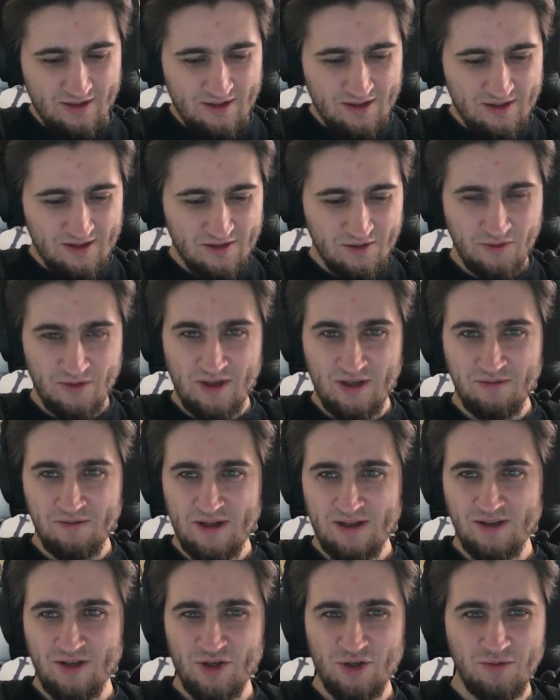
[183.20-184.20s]
So the
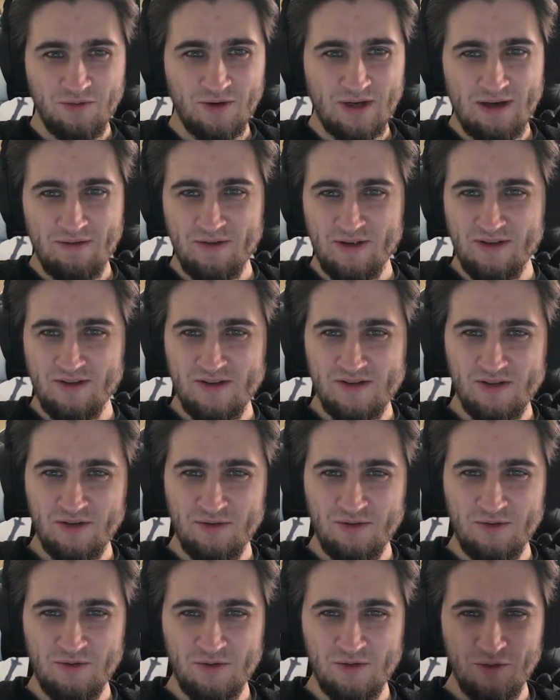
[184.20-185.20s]
advantage of having this on
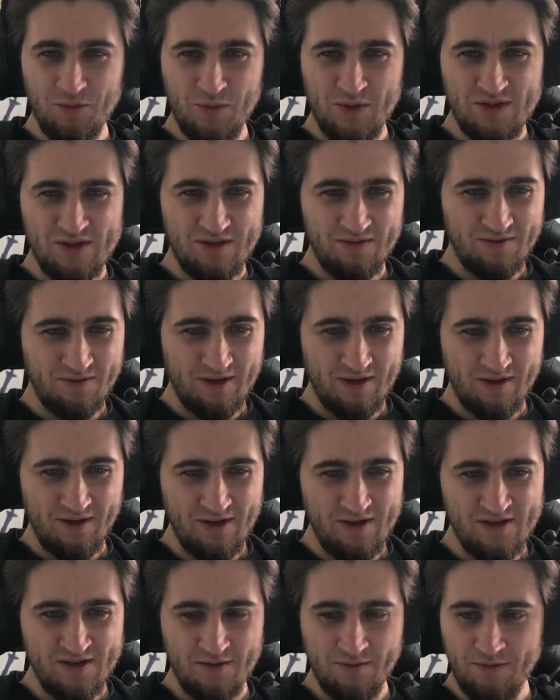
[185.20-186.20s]
YouTube is it's
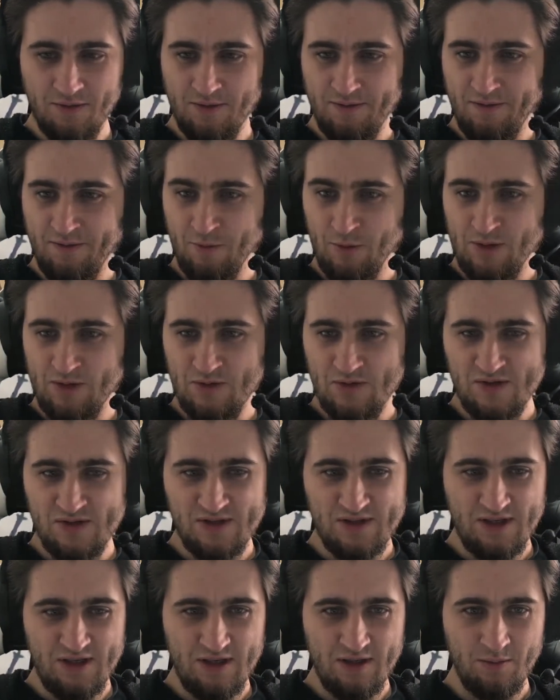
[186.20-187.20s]
easier for everyone to
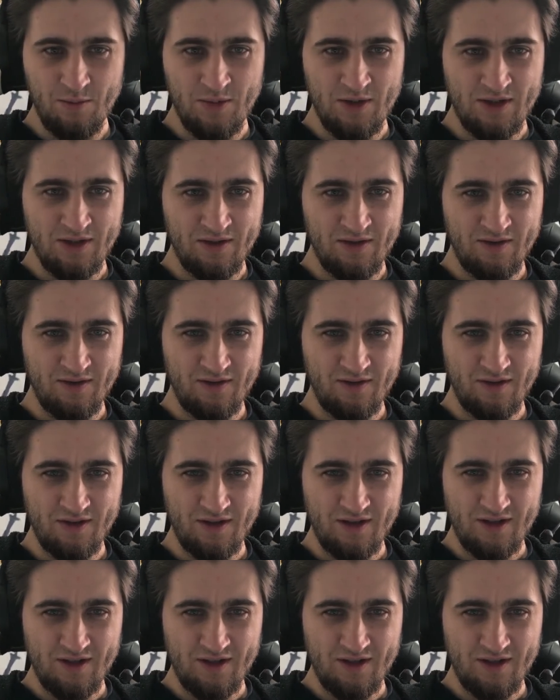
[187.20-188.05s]
see, but